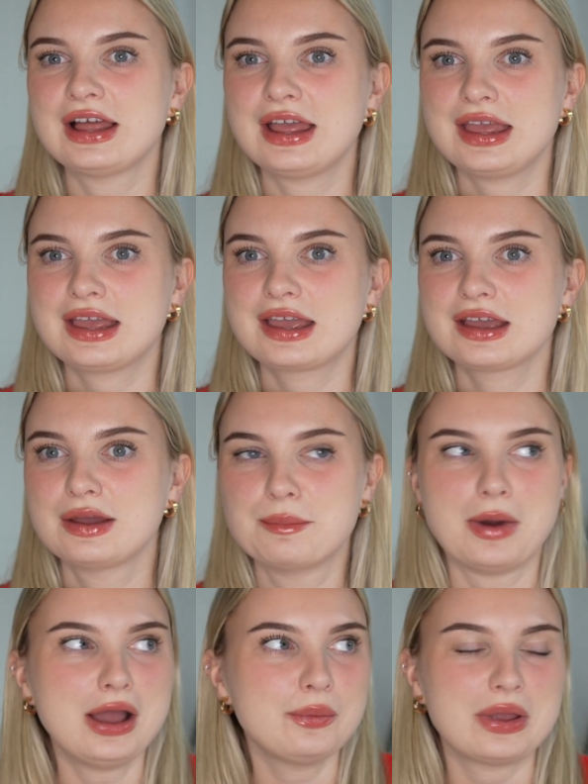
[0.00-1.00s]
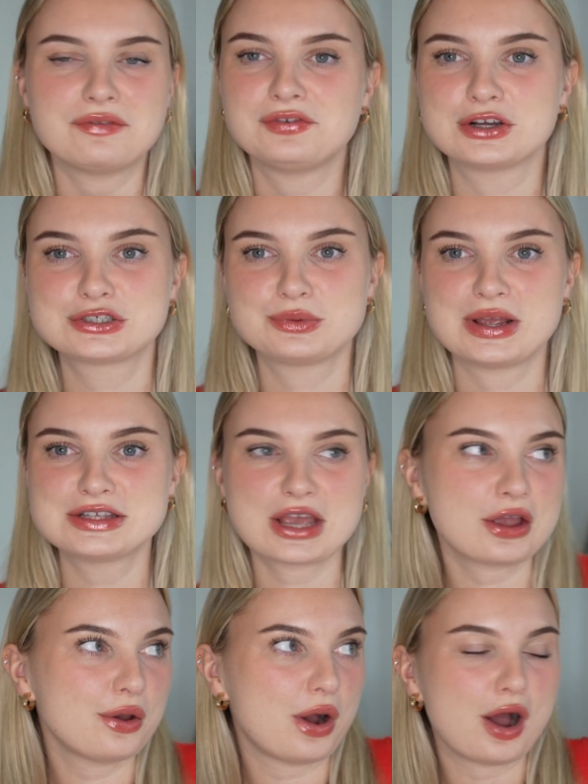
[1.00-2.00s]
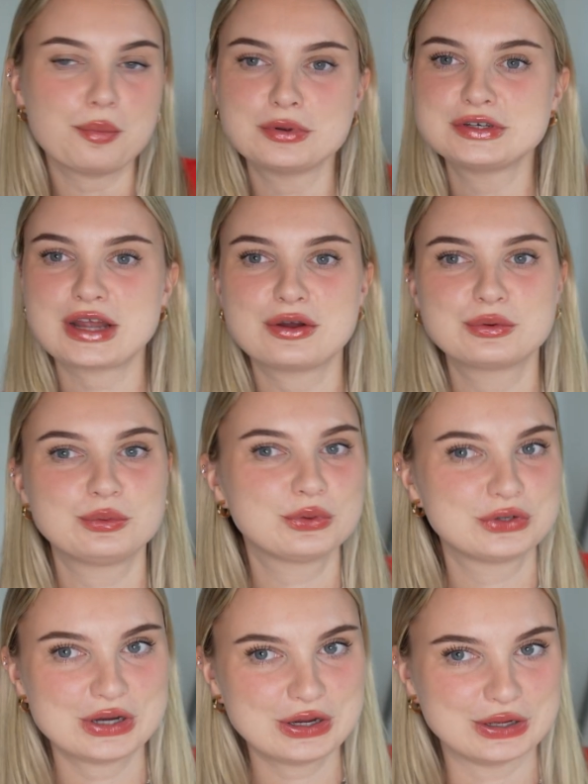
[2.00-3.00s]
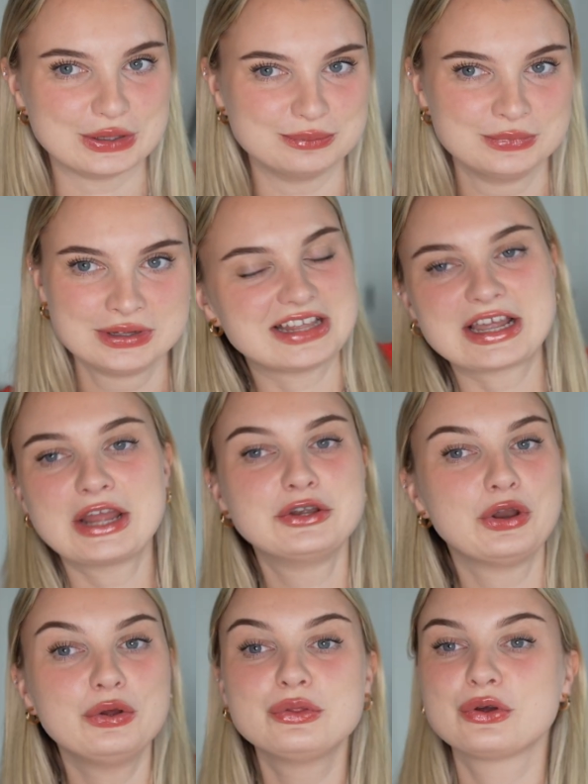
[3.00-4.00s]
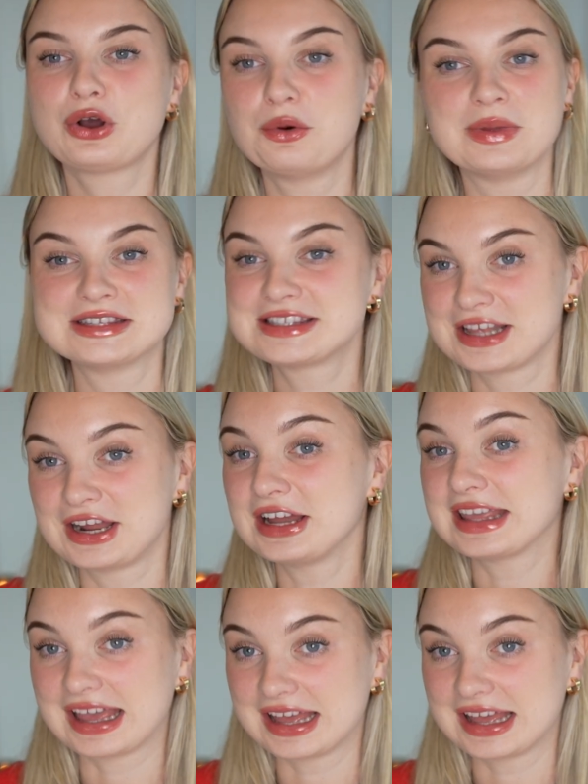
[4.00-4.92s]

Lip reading: my weight fluctuates. I go up and down all the time. I know the comments that I